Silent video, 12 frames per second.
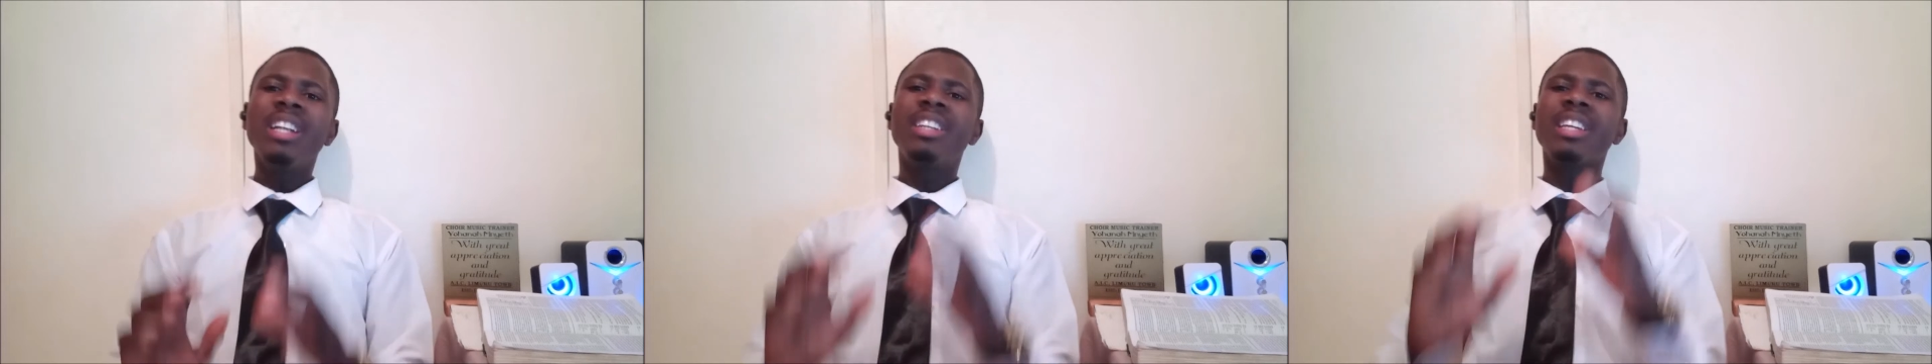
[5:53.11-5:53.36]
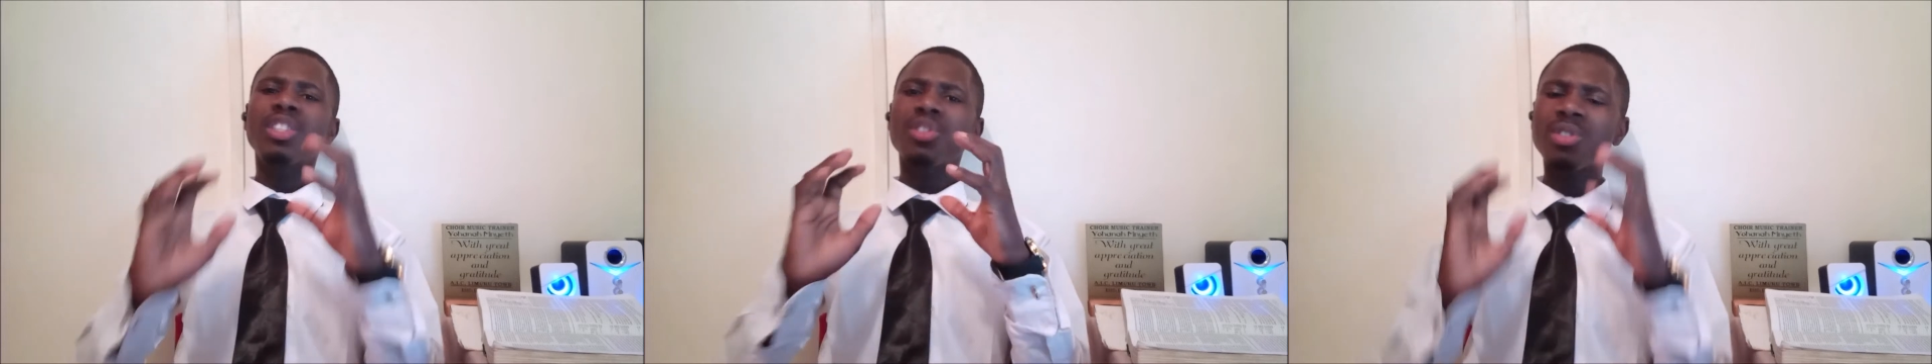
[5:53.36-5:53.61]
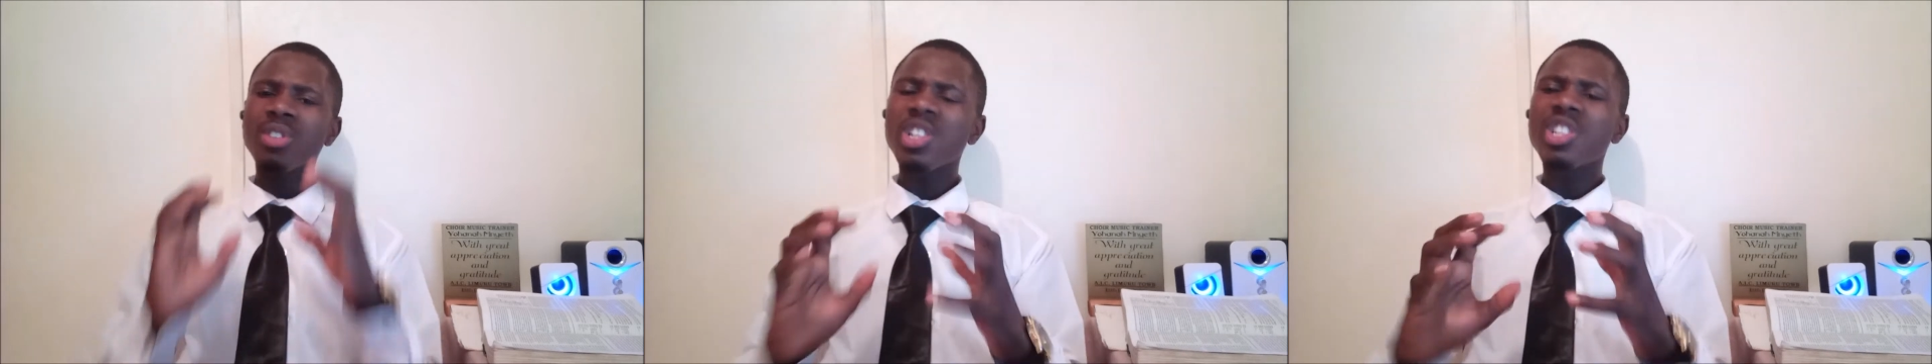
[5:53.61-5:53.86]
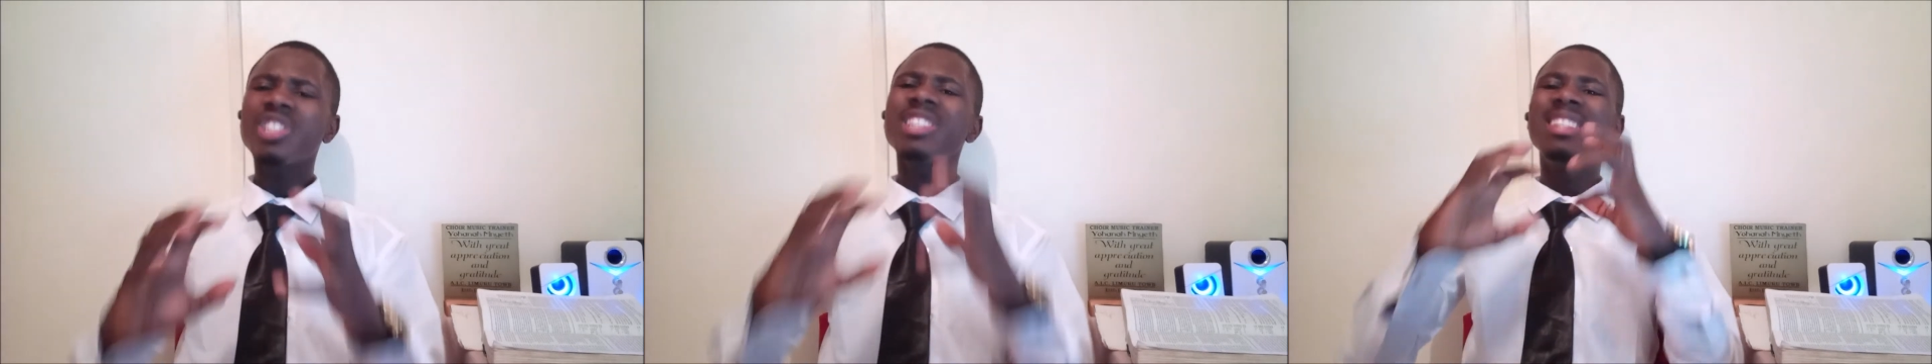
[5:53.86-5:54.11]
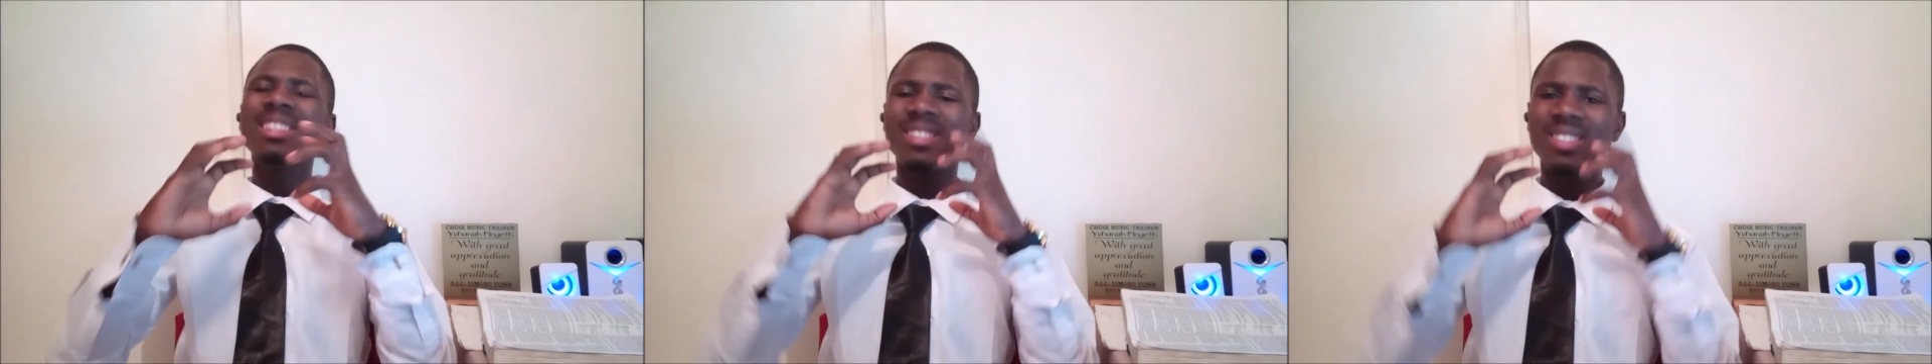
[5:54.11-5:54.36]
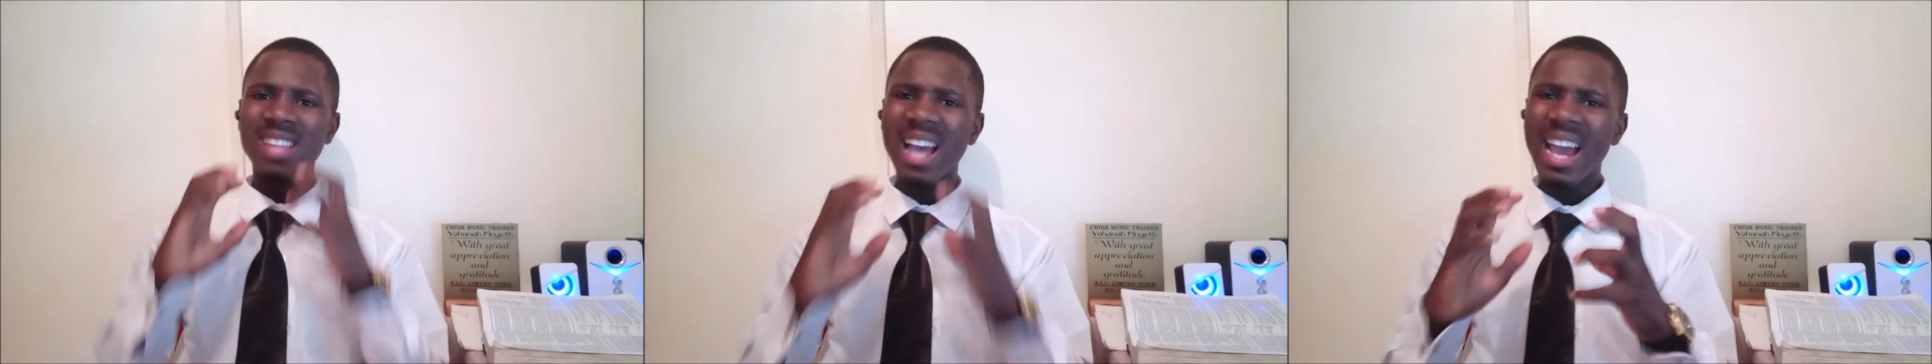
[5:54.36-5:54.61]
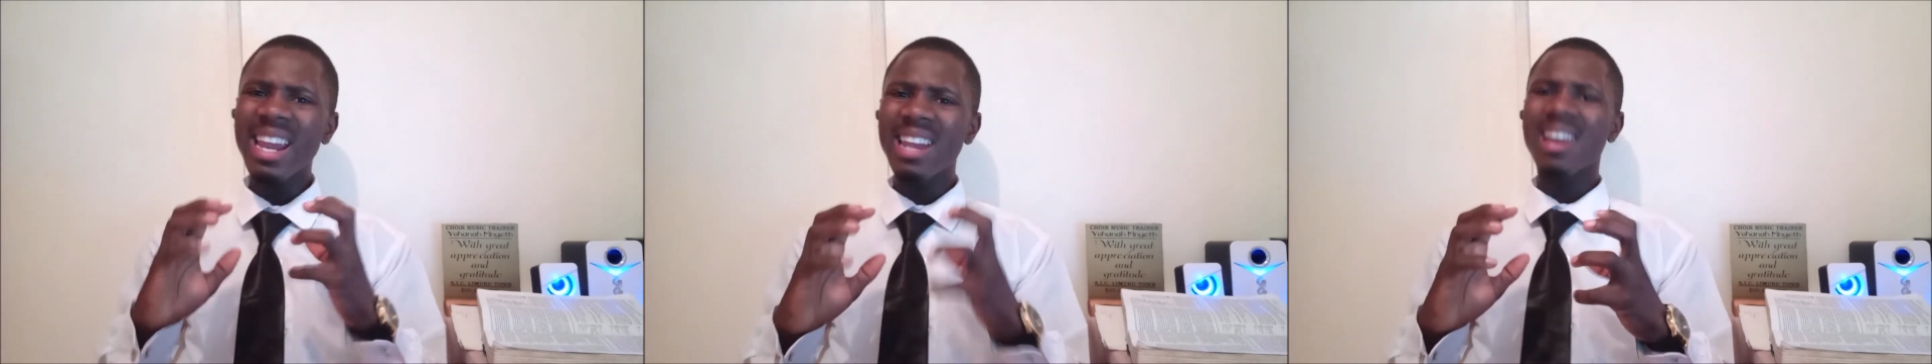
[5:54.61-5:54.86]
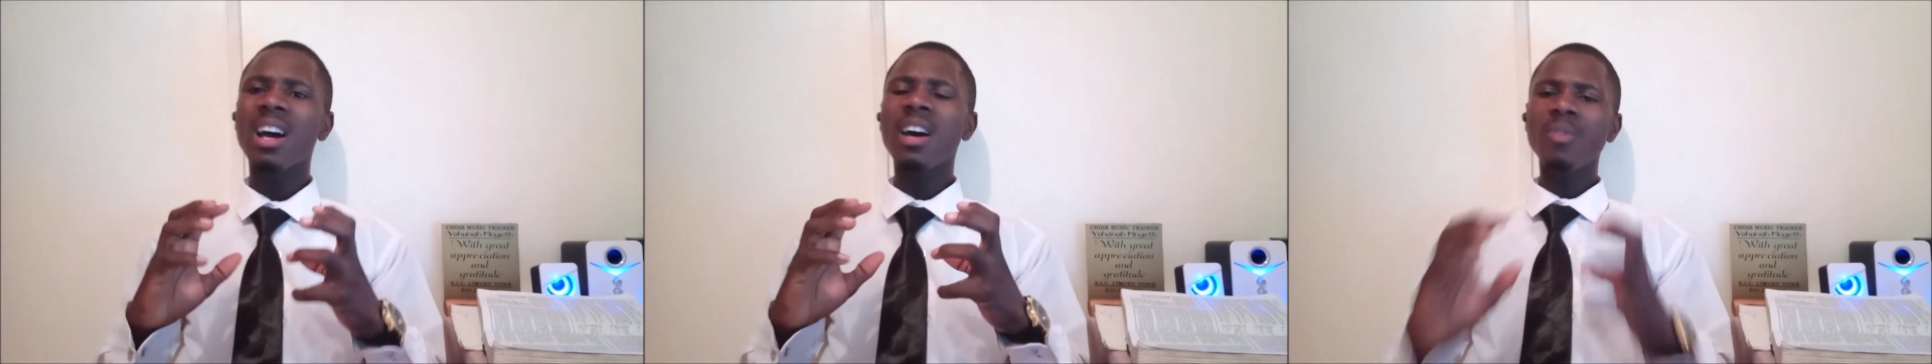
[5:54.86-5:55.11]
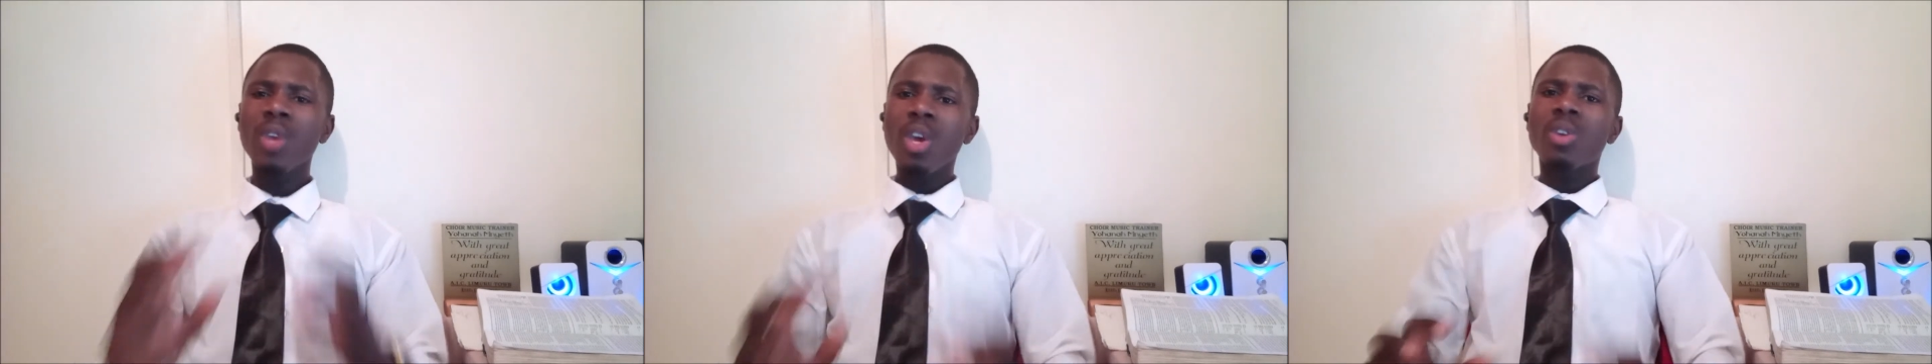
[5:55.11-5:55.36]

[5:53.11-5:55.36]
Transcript: The church designer,